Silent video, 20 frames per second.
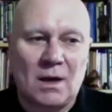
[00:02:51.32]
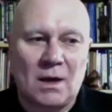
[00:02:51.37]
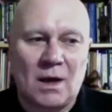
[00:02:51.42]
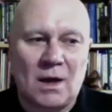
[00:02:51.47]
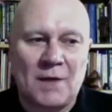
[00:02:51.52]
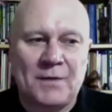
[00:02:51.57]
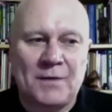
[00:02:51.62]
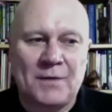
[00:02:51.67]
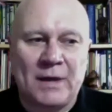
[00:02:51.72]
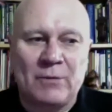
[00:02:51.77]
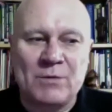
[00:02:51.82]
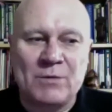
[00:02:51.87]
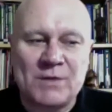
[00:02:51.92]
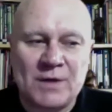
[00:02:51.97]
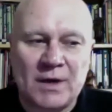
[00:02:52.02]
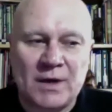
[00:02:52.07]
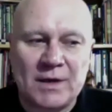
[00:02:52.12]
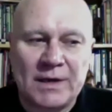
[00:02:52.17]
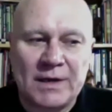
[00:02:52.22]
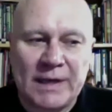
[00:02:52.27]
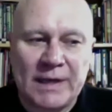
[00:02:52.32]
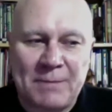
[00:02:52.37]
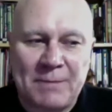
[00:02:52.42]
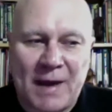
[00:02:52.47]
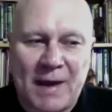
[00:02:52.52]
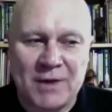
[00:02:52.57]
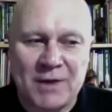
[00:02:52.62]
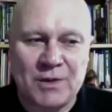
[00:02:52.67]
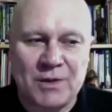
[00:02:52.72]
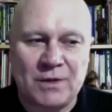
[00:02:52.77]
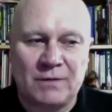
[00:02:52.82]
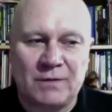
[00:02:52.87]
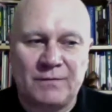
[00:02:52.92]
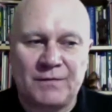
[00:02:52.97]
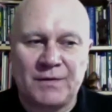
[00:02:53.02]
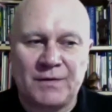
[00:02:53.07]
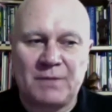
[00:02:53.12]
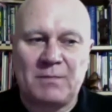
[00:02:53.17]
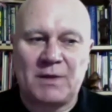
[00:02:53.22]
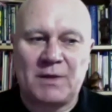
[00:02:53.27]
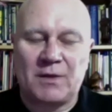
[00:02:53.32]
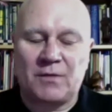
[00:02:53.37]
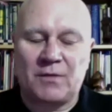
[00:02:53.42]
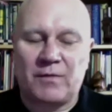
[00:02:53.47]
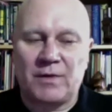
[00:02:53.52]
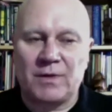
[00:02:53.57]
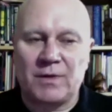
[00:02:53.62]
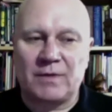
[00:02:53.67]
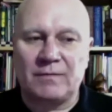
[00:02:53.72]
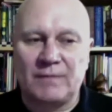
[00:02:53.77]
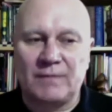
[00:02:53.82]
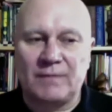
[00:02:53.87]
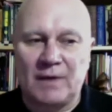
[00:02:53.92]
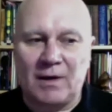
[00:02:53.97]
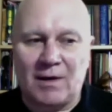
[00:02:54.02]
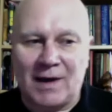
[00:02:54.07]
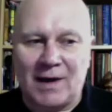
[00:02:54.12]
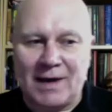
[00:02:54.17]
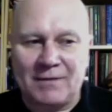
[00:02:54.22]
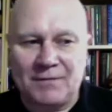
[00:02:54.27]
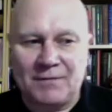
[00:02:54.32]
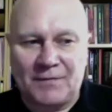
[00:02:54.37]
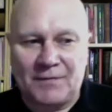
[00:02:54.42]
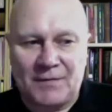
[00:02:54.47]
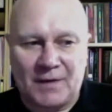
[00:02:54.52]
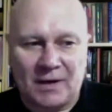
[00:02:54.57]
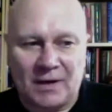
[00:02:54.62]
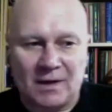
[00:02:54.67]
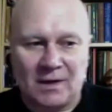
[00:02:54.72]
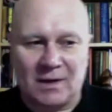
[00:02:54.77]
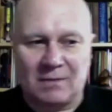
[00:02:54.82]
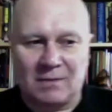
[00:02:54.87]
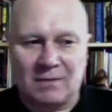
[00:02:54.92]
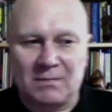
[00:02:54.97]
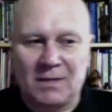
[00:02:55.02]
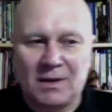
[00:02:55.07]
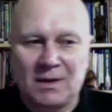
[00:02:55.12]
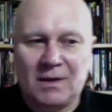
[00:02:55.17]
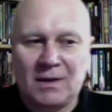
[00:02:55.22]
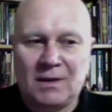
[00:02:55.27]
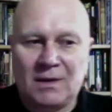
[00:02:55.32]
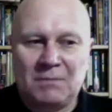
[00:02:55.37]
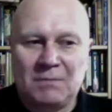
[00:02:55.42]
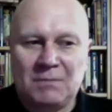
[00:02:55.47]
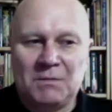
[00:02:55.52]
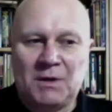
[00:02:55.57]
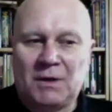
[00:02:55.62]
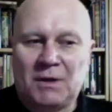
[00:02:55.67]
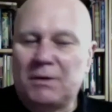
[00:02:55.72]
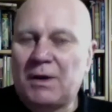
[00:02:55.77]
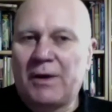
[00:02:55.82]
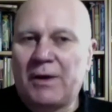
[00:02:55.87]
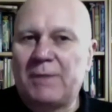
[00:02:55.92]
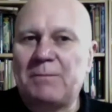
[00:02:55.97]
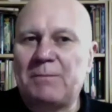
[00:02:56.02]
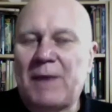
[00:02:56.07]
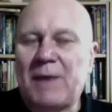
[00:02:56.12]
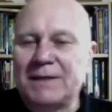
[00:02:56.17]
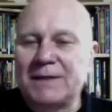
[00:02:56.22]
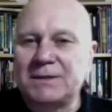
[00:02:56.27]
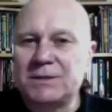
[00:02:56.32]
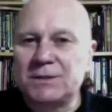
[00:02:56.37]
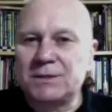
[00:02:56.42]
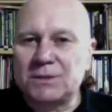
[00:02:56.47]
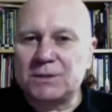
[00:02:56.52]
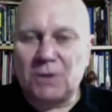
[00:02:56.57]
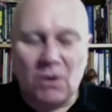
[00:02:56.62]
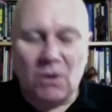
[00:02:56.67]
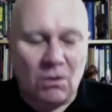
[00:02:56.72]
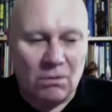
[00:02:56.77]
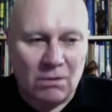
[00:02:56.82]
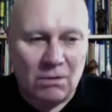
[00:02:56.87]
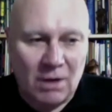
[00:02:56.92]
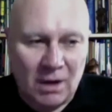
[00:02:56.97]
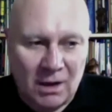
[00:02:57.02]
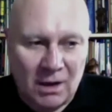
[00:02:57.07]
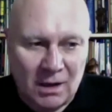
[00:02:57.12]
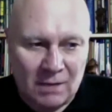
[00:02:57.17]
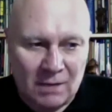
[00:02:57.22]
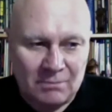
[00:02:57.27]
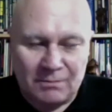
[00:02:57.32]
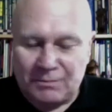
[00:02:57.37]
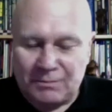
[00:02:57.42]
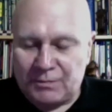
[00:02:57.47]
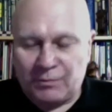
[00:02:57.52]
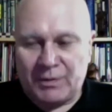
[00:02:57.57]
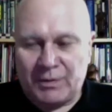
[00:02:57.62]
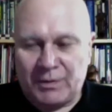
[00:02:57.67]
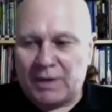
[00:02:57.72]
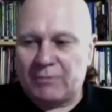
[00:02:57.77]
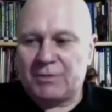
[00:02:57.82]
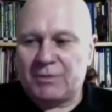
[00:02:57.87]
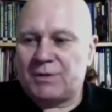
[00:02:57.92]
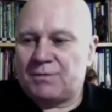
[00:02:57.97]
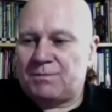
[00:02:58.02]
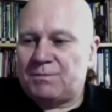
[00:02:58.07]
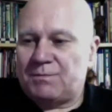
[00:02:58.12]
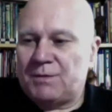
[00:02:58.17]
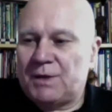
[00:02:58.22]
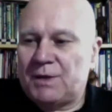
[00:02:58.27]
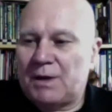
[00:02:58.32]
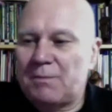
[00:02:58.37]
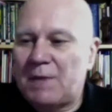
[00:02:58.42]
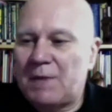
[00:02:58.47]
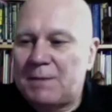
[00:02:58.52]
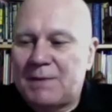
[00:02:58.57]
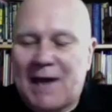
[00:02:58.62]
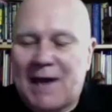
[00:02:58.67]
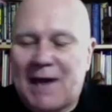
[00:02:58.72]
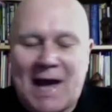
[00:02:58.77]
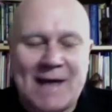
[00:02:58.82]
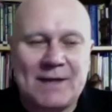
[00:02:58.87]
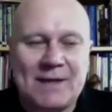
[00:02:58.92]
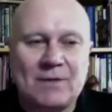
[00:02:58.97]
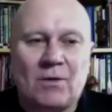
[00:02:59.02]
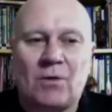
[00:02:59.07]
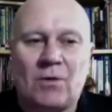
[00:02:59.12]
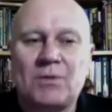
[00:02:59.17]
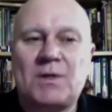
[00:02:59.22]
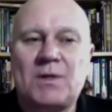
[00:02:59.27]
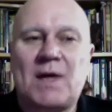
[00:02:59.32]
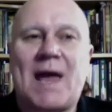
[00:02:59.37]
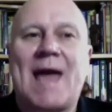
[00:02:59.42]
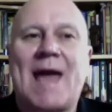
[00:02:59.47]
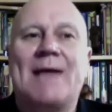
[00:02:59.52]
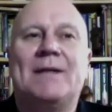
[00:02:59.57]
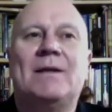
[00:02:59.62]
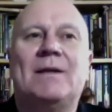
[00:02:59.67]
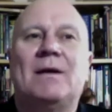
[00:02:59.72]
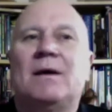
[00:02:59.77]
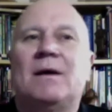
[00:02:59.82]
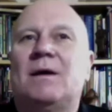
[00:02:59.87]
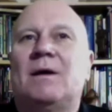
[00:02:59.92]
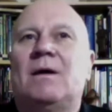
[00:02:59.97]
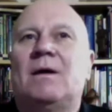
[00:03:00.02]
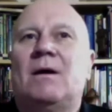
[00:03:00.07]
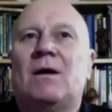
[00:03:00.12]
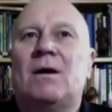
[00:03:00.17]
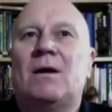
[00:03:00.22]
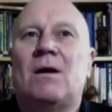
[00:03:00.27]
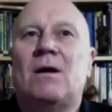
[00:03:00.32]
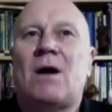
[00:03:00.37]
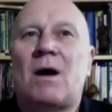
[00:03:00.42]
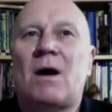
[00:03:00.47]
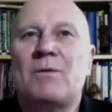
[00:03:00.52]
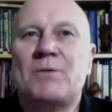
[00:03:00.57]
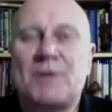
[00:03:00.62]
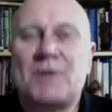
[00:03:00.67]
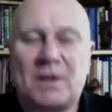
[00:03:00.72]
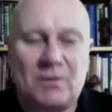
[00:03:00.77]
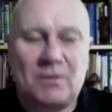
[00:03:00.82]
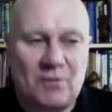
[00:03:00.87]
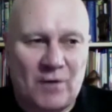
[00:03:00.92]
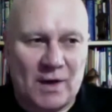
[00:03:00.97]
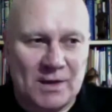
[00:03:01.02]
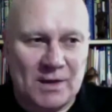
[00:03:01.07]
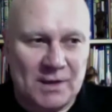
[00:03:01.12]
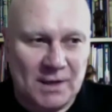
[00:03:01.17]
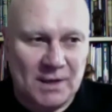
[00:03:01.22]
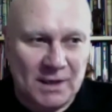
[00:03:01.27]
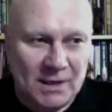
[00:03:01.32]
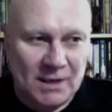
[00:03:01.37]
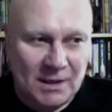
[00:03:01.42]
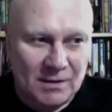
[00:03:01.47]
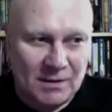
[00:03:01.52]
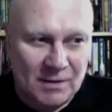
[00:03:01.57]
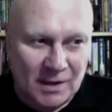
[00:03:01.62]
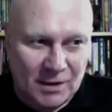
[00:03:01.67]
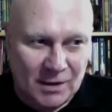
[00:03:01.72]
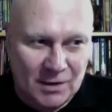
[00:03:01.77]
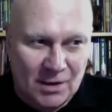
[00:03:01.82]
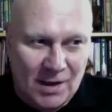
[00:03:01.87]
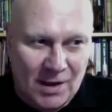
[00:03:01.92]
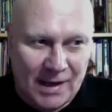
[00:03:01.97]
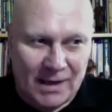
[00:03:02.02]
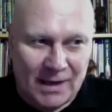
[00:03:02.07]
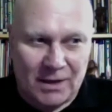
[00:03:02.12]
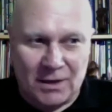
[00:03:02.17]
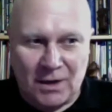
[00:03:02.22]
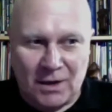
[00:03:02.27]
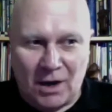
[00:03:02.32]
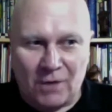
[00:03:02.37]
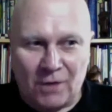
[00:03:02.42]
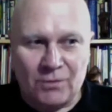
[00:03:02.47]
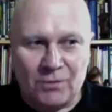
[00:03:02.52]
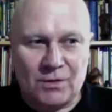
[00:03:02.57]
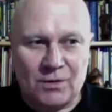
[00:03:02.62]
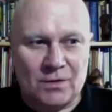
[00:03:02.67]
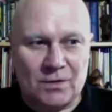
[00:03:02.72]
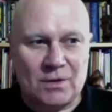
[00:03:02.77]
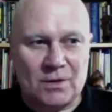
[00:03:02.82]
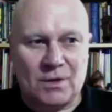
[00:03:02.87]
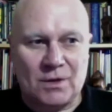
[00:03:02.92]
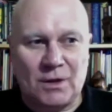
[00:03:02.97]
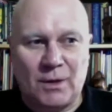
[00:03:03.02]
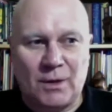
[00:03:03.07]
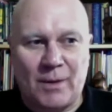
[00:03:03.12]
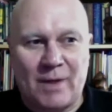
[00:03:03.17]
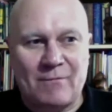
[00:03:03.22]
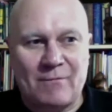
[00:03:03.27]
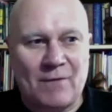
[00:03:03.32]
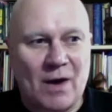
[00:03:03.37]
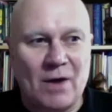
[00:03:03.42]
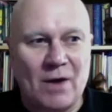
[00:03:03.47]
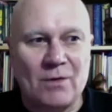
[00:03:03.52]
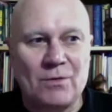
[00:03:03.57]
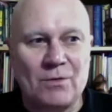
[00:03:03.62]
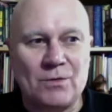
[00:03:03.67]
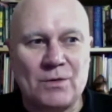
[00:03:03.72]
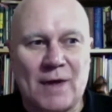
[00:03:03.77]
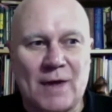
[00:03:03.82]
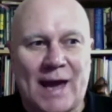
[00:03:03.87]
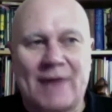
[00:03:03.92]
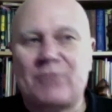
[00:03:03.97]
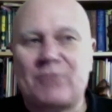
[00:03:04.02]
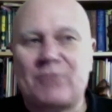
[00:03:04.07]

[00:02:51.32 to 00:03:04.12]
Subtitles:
It was certainly a passion for the mysteries of life. Going back to school, when I was, maybe 8 or 10, I was interested in things like ghosts, UFOs, astral